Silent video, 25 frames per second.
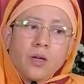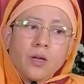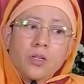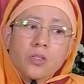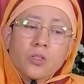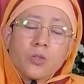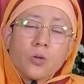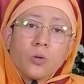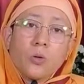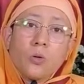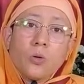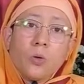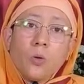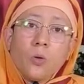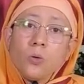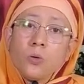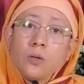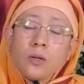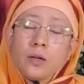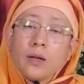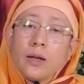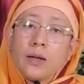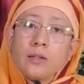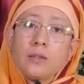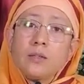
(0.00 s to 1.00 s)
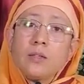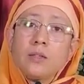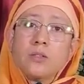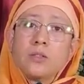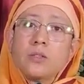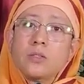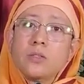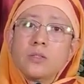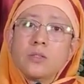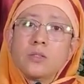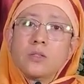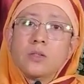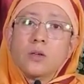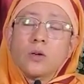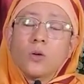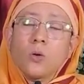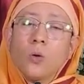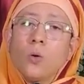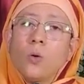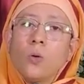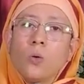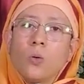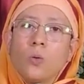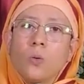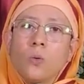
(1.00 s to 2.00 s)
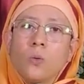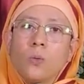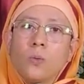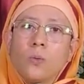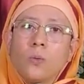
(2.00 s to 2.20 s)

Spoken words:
So don't let this go.